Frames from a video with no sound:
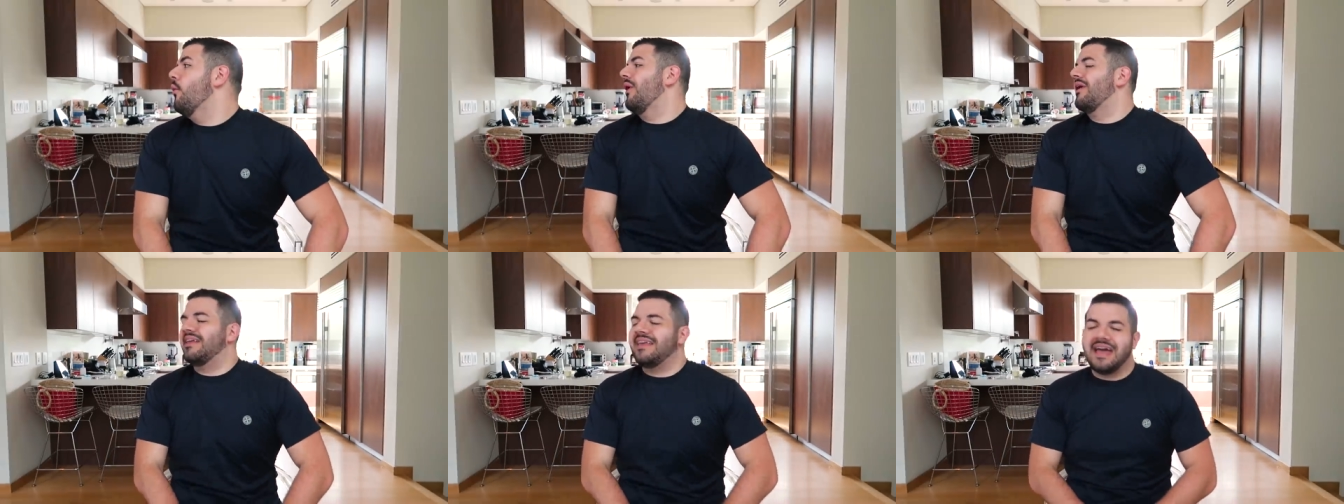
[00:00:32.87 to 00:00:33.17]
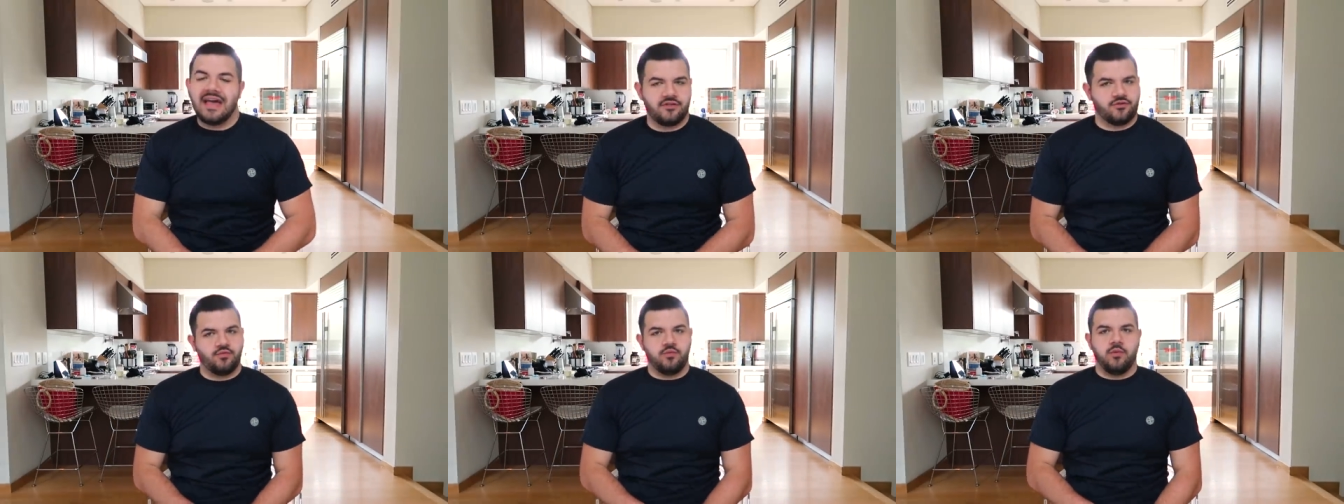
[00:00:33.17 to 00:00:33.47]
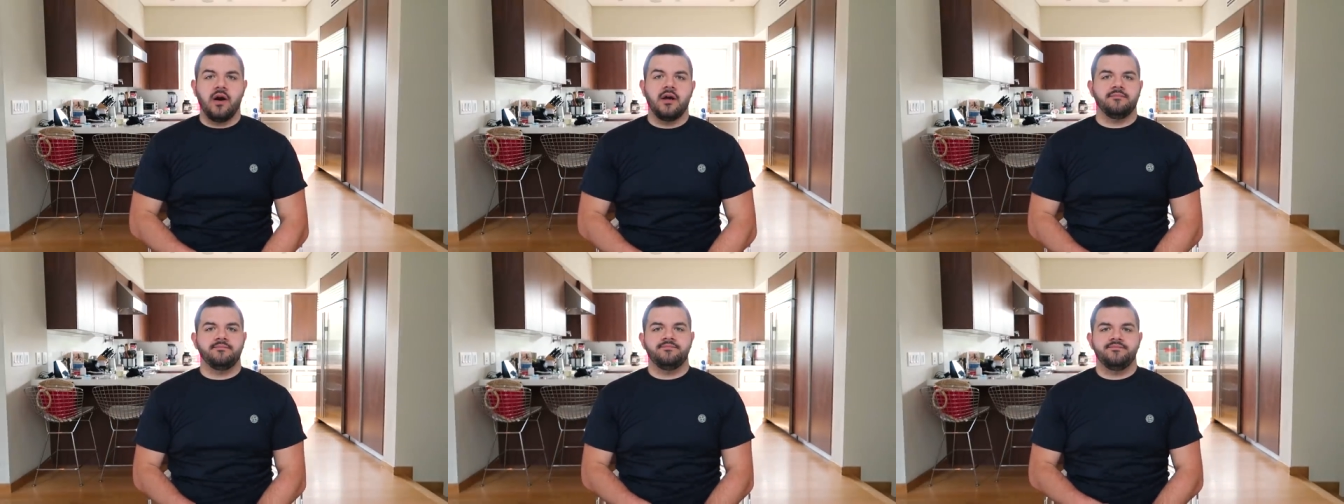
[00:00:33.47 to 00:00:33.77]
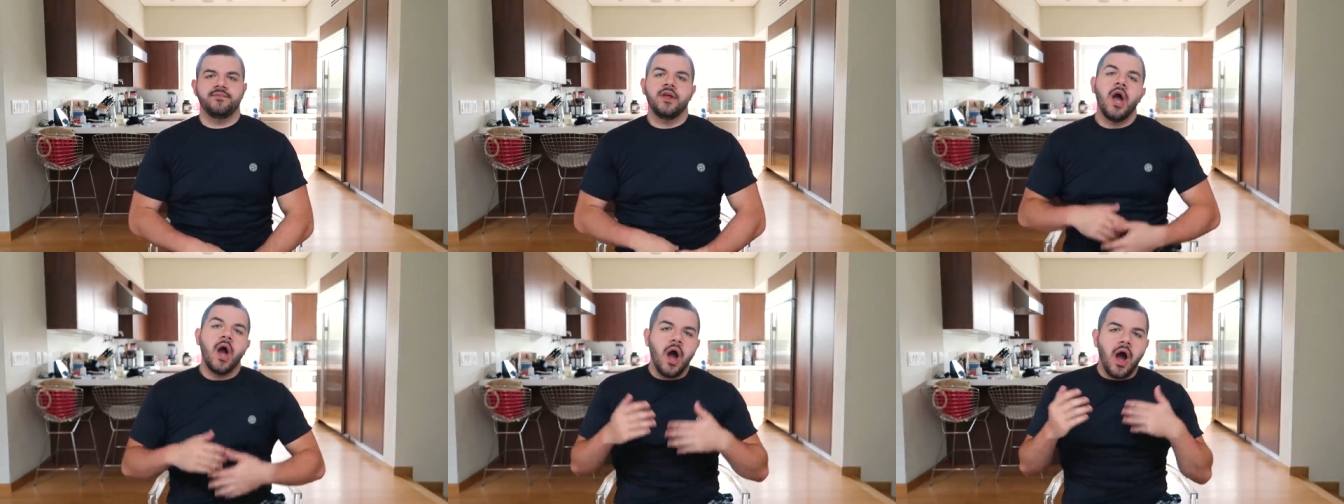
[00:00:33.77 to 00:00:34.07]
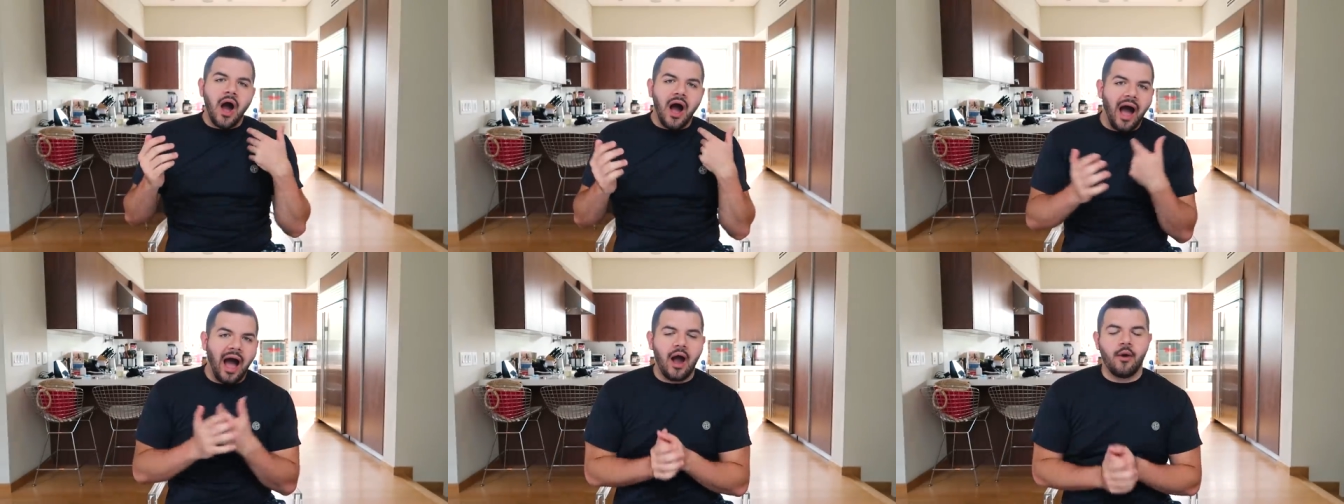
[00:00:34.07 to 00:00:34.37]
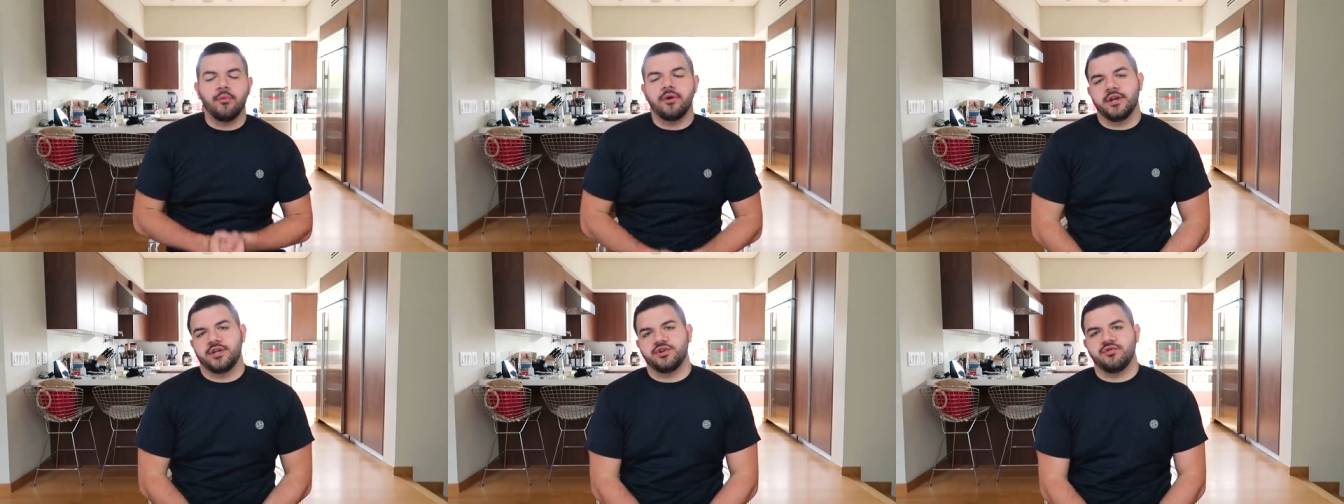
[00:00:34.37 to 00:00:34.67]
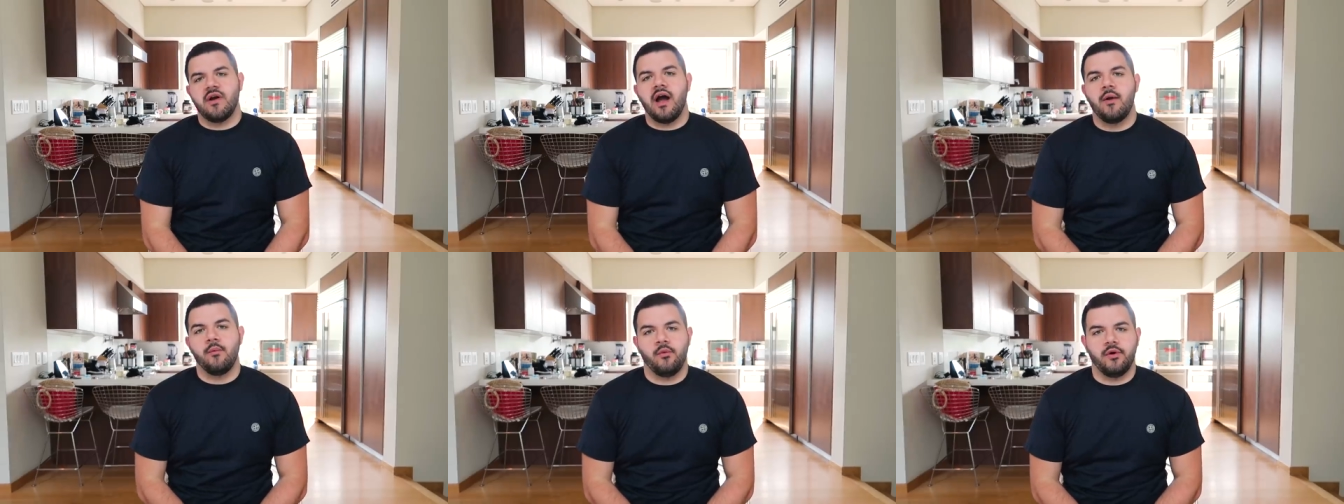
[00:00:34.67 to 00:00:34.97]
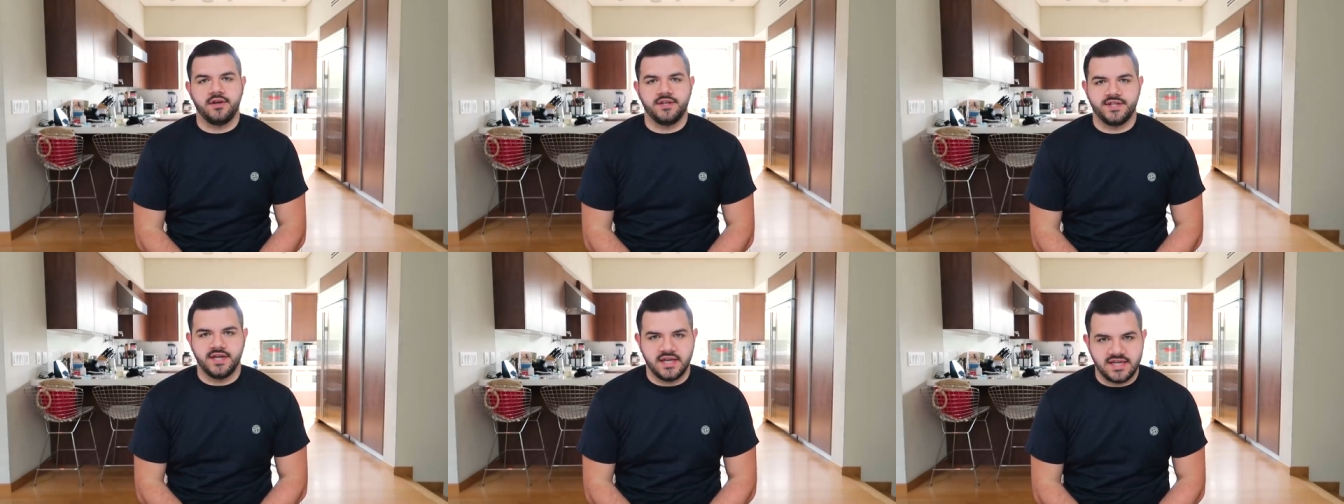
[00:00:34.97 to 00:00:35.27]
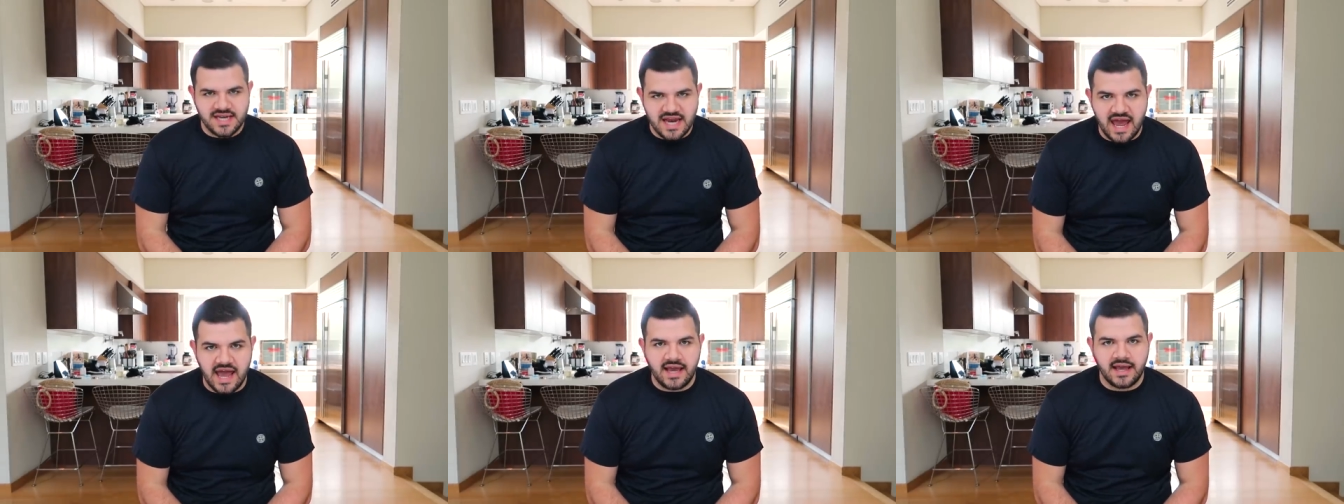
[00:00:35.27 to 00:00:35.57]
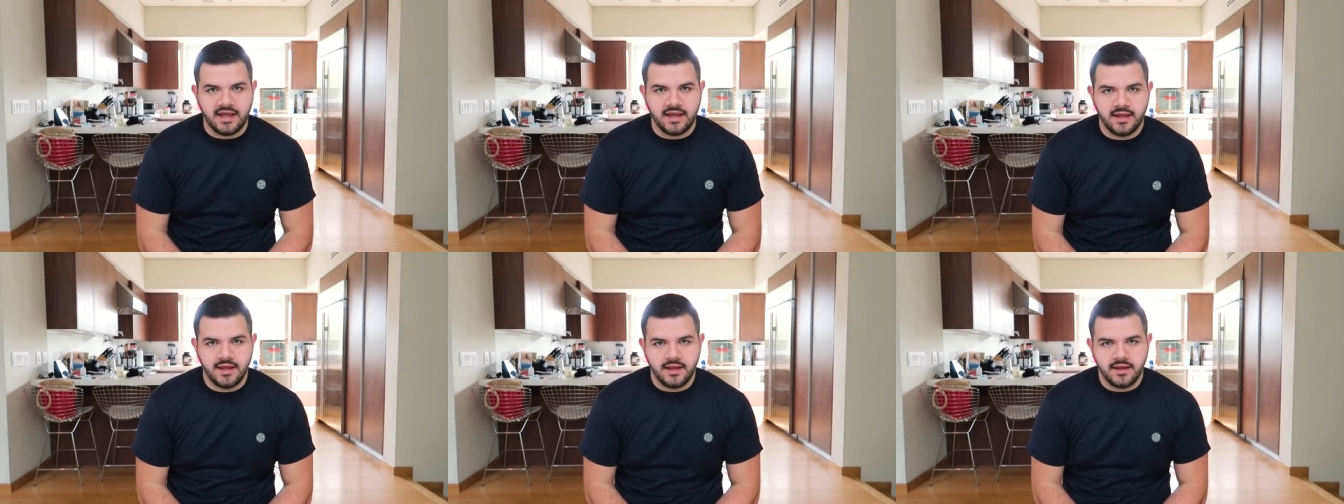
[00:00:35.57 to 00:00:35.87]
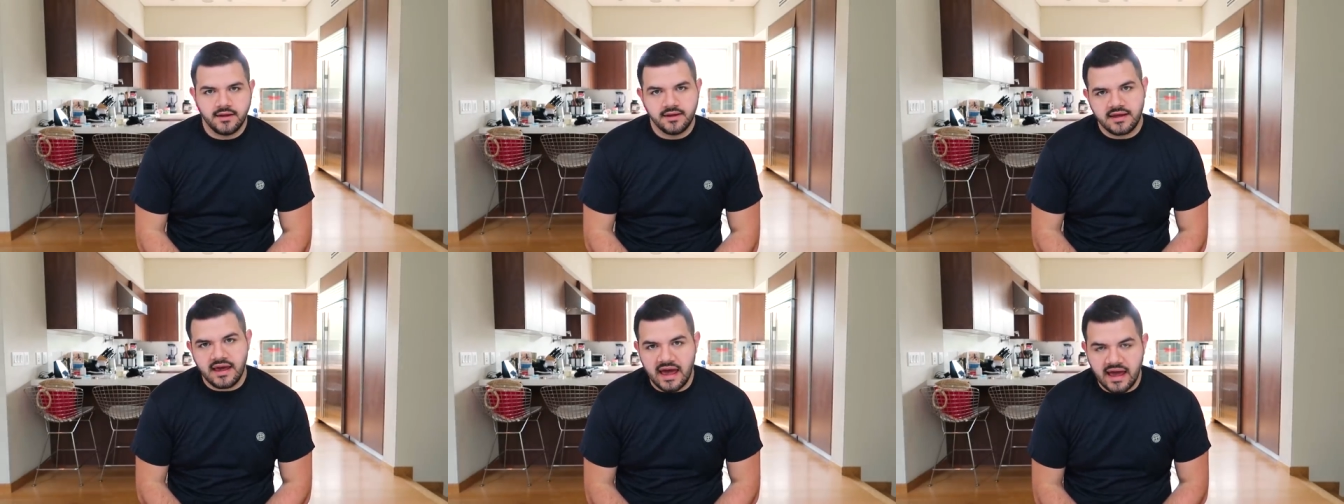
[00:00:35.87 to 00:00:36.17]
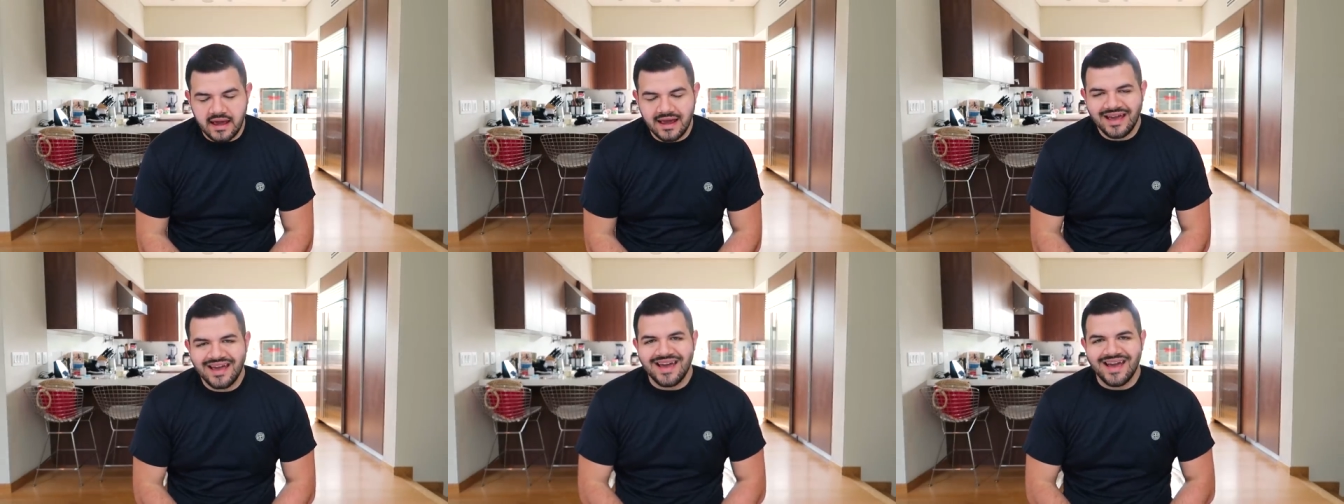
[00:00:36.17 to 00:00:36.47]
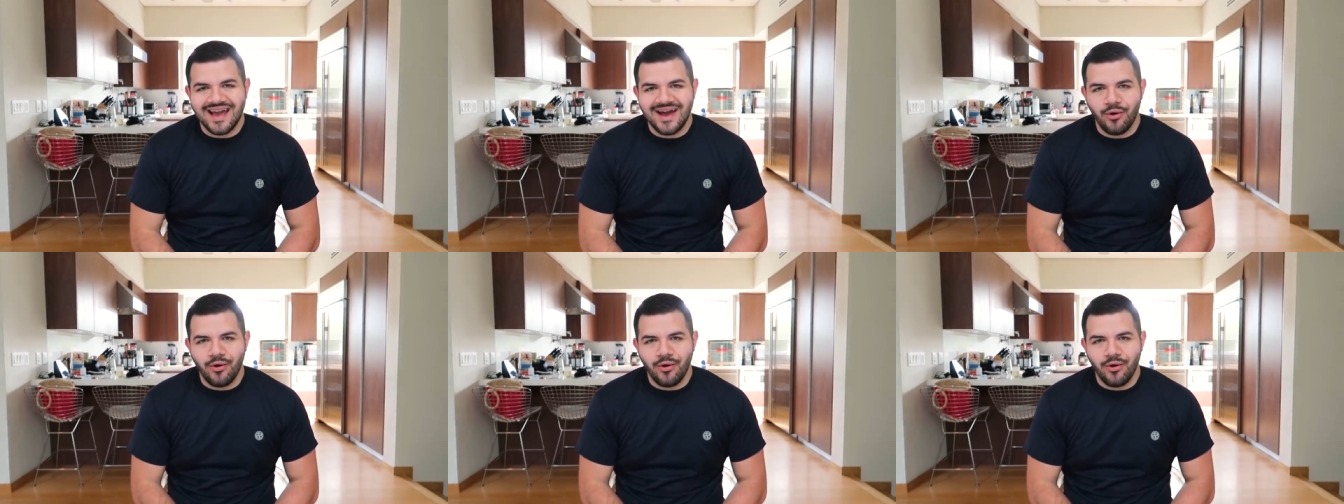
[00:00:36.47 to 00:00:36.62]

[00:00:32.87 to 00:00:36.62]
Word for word: Well, guess what? I wanna try one today, okay?